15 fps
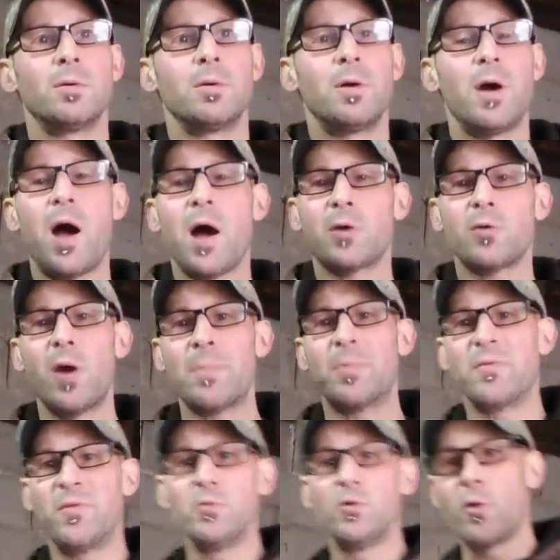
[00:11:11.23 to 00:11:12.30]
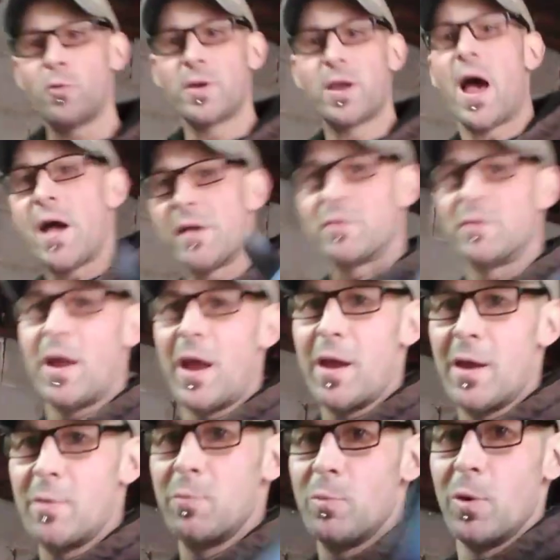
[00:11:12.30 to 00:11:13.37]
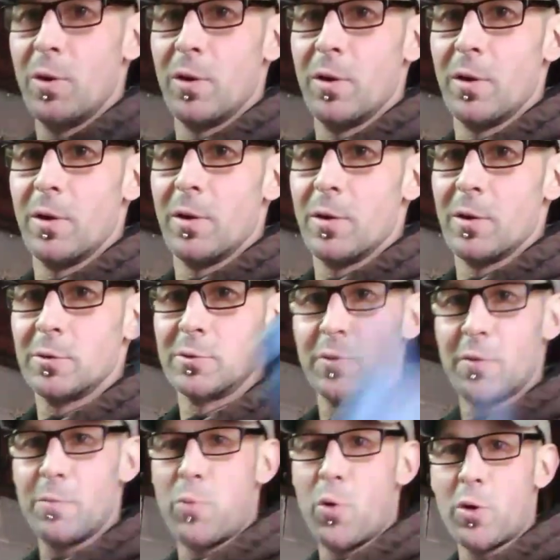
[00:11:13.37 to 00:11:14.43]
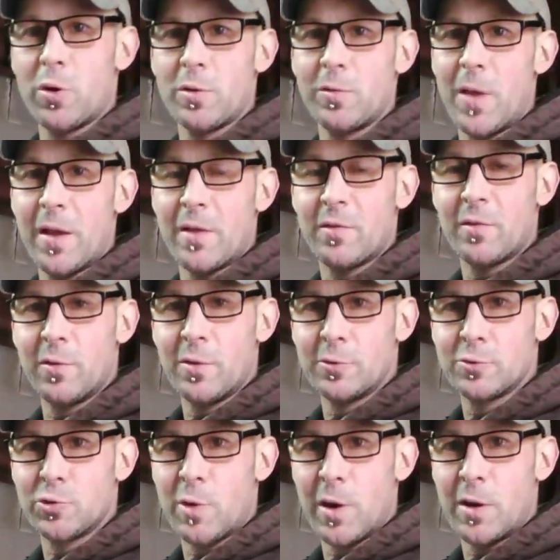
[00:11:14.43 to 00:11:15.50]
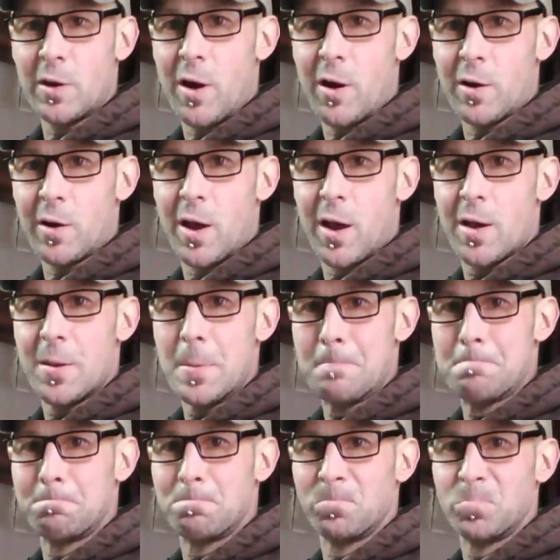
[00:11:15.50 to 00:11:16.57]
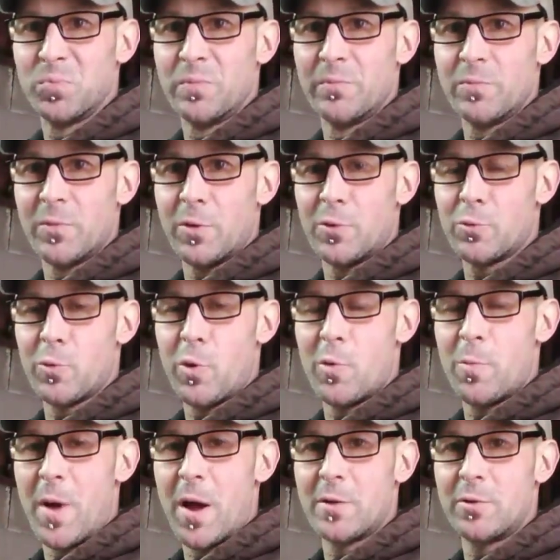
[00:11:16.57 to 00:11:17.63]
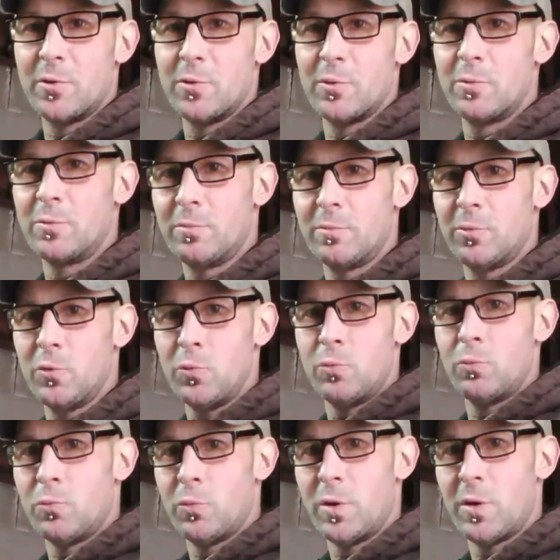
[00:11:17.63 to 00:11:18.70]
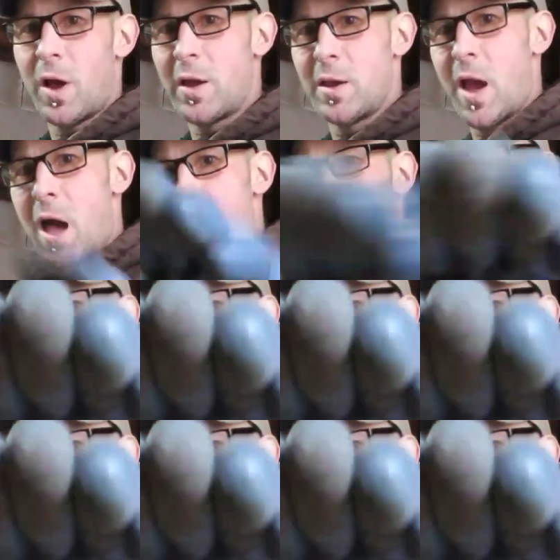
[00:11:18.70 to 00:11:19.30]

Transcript: Ah, crap. If you know the guy's name to the Borderlands, the little train car guy, the little robot dude, hi-ya.